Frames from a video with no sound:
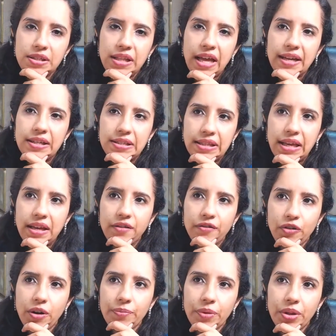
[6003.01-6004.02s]
That is there
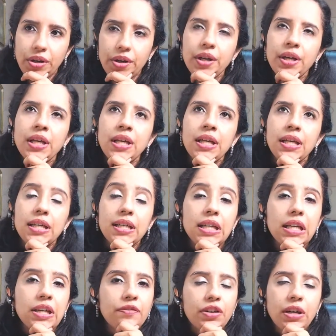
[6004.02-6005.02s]
from the
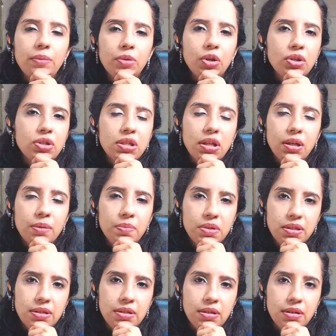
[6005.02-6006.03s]
Reframe Your
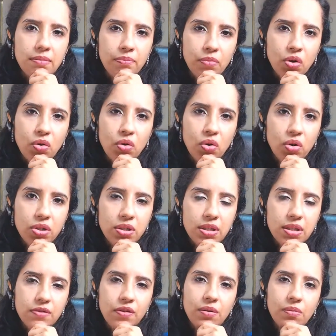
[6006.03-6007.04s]
Scripts course.
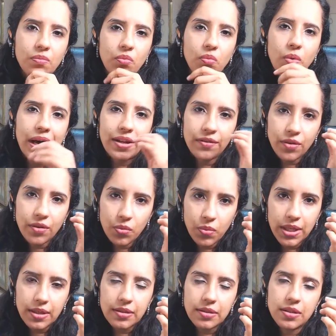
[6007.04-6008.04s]
It's from one of the
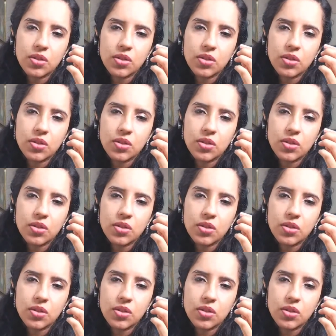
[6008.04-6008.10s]
weeks.